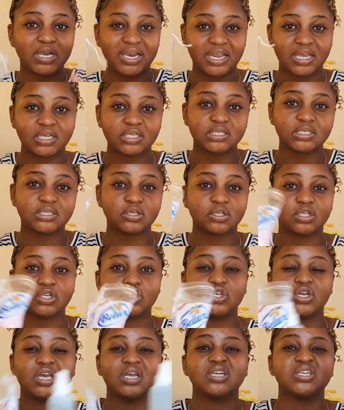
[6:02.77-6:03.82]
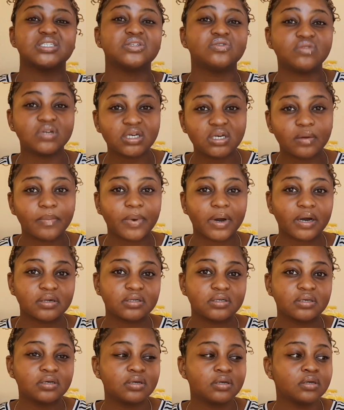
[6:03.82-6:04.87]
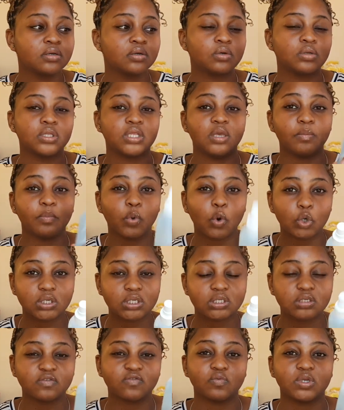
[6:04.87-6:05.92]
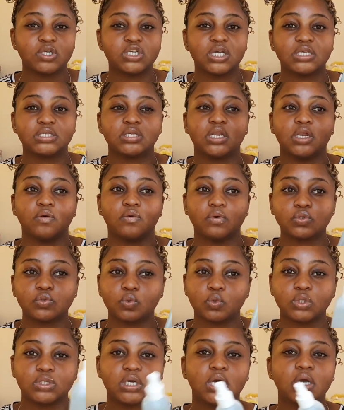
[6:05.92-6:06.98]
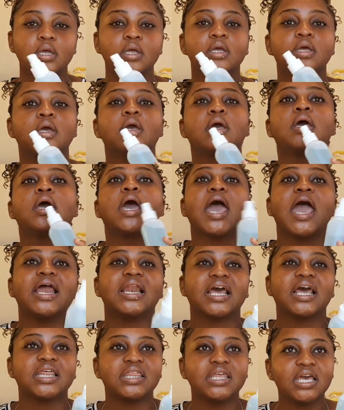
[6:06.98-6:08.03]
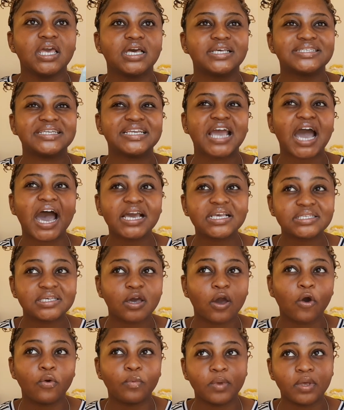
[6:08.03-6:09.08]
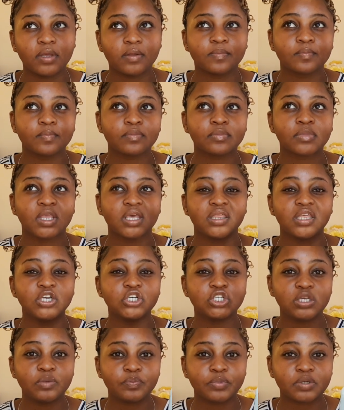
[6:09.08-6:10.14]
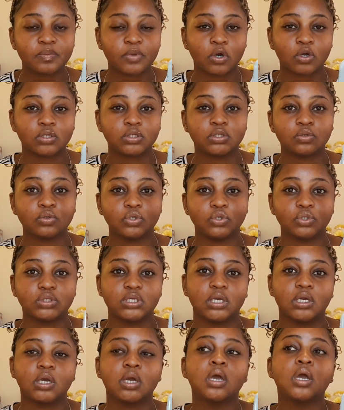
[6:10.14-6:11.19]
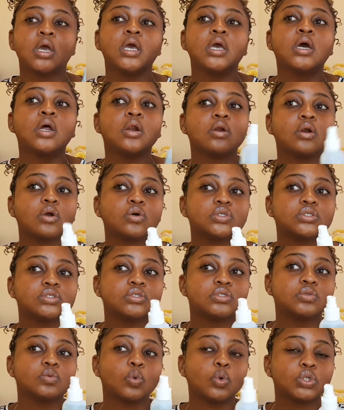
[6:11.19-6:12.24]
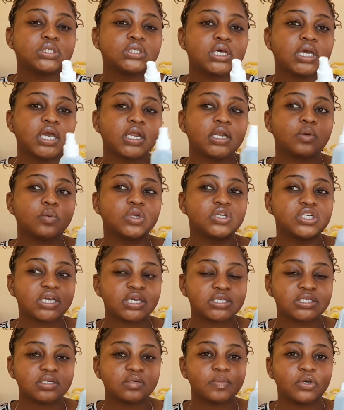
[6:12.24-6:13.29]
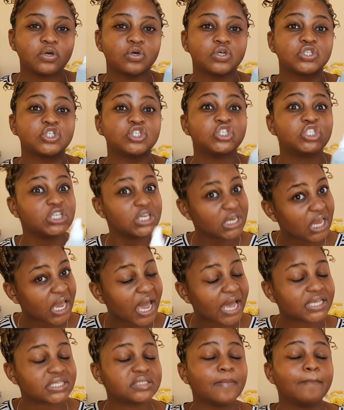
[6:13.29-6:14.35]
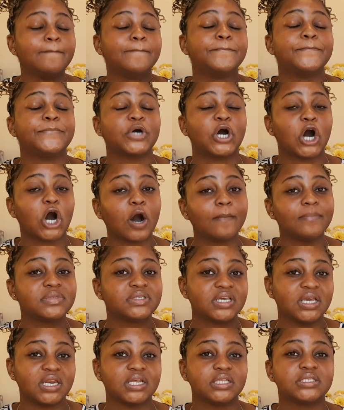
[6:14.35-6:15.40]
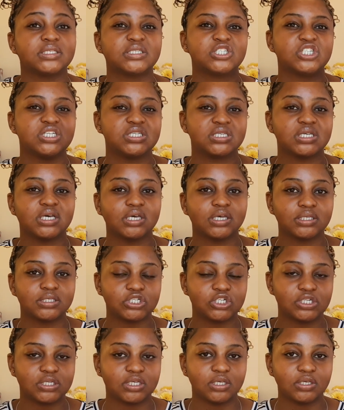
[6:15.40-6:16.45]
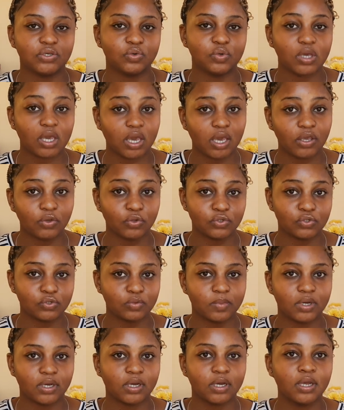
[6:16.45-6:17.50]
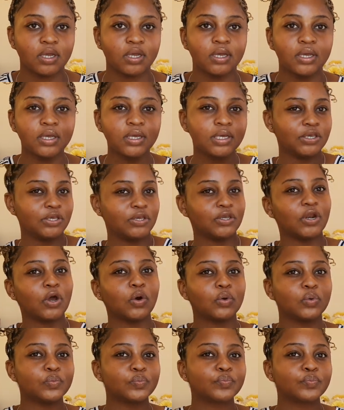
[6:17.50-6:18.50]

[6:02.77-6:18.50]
links so that you can just read about the importance of witch hazel and rose water and I think is it Kaiser Kobe? I think she put me onto using rose water and witch hazel because she has bomb skin. It's she's a she's a UK YouTuber, you know.